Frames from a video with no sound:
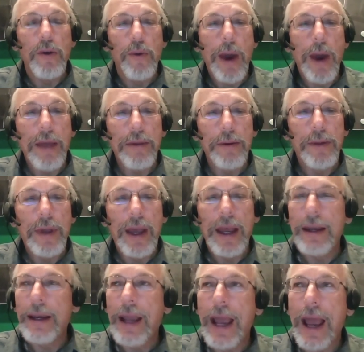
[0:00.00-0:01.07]
rather
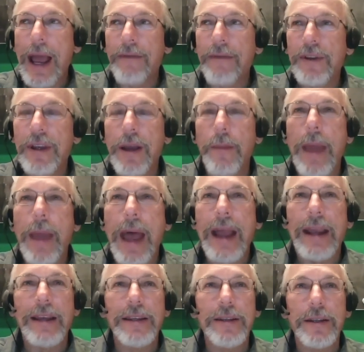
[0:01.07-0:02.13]
than have to come back
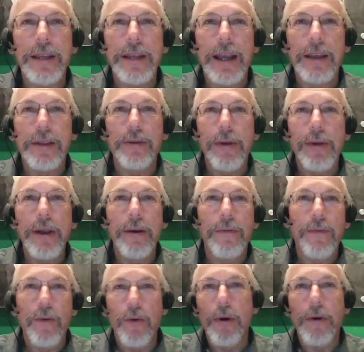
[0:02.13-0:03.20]
is they'll take 3 or
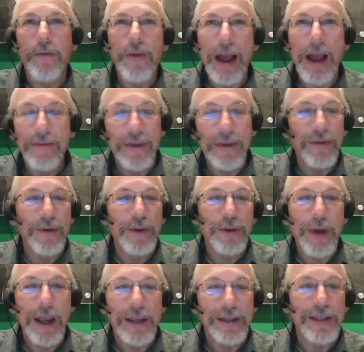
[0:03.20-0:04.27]
4 or 5 different
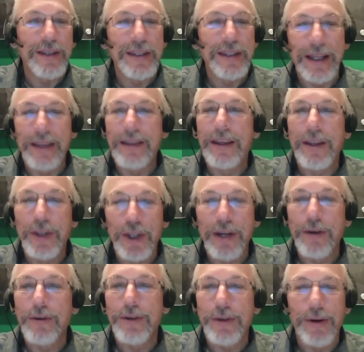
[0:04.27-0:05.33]
traces and let the
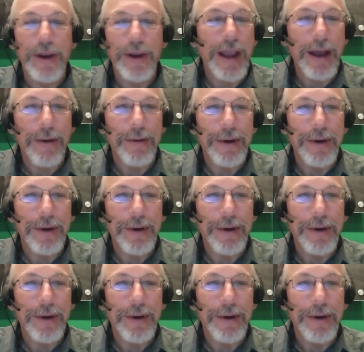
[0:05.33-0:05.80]
engineer sort it out.